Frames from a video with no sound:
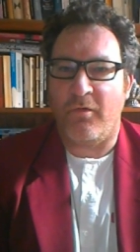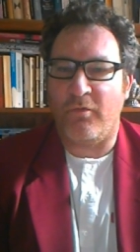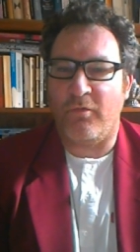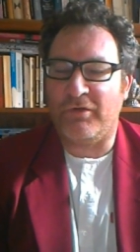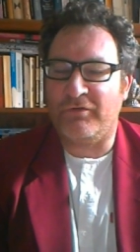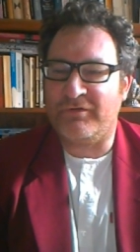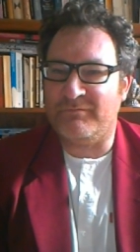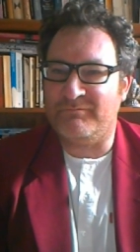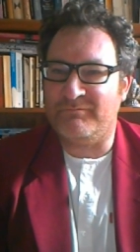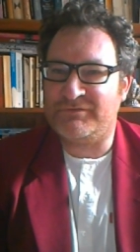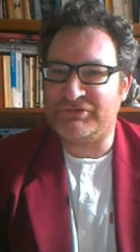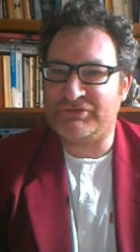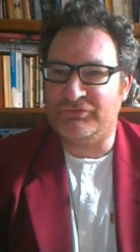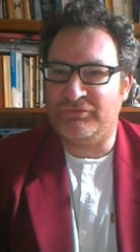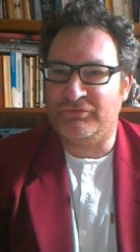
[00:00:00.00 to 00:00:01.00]
Welcome
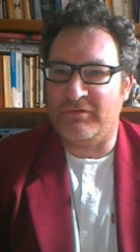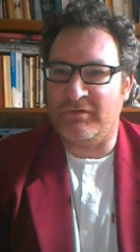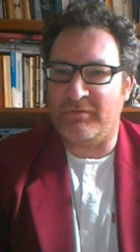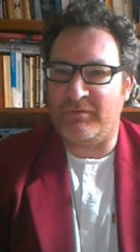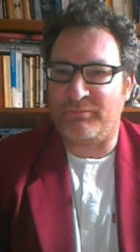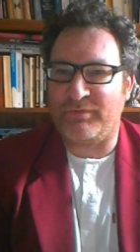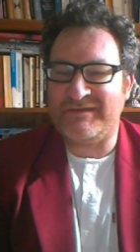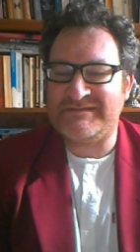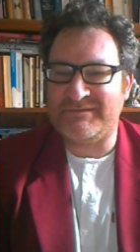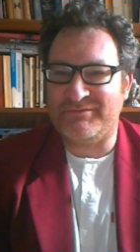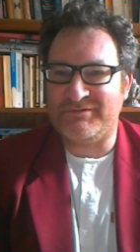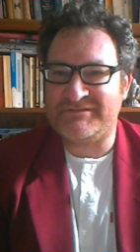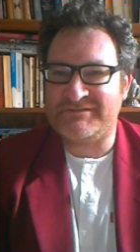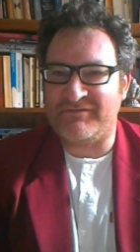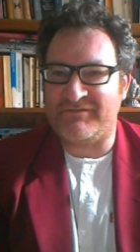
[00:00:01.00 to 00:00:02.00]
to
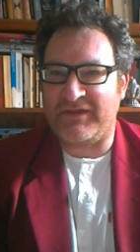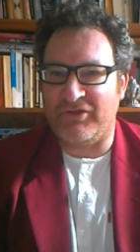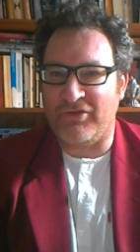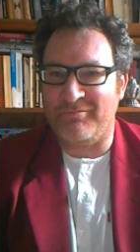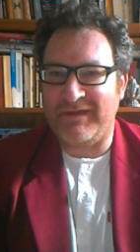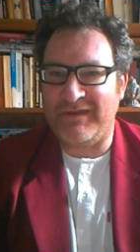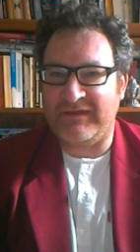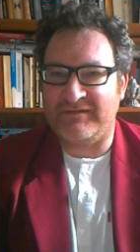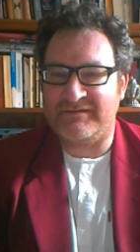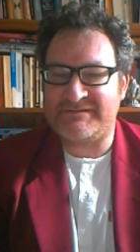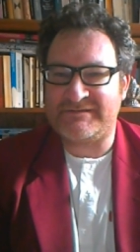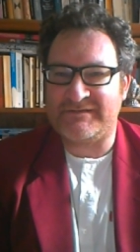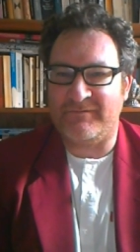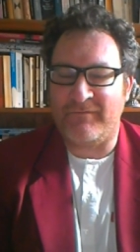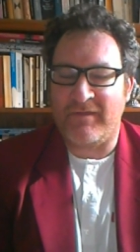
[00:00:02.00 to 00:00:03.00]
Principles of
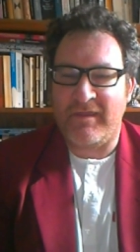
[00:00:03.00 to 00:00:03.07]
Economics.